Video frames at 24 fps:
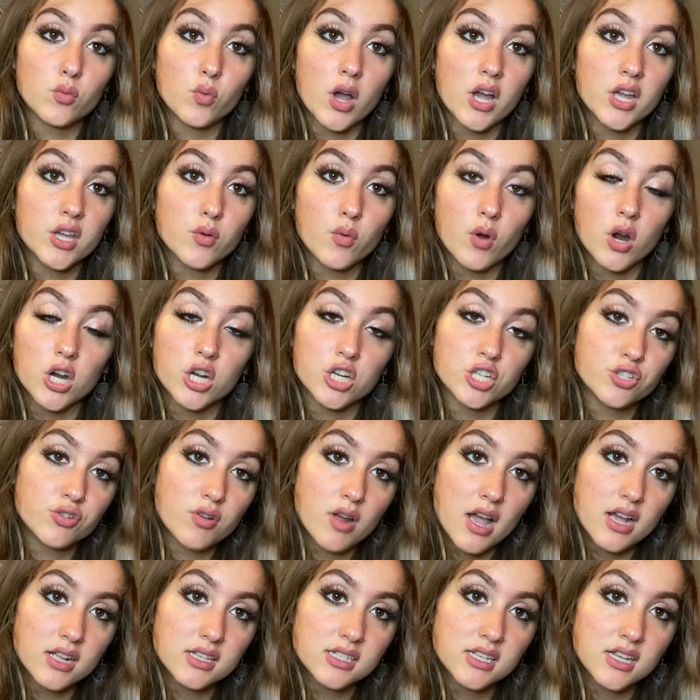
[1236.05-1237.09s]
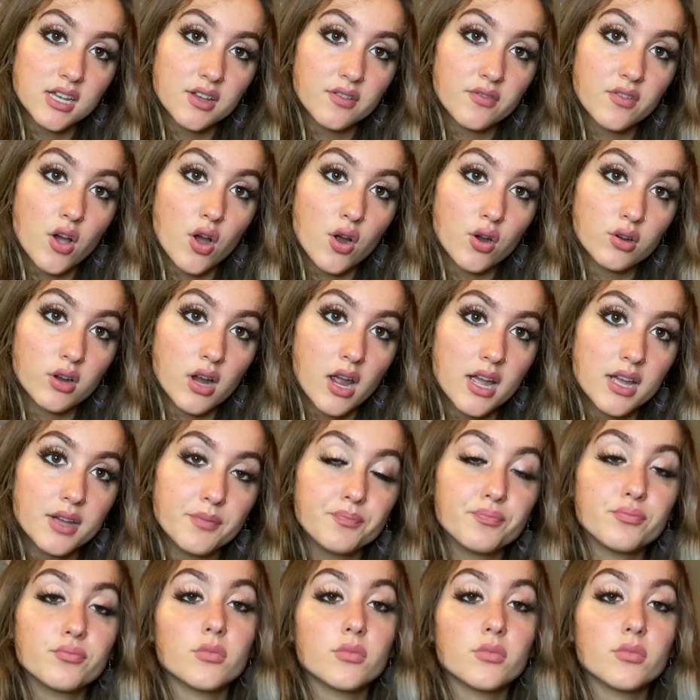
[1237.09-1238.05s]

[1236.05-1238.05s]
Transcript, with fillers: why you are attractive, alright?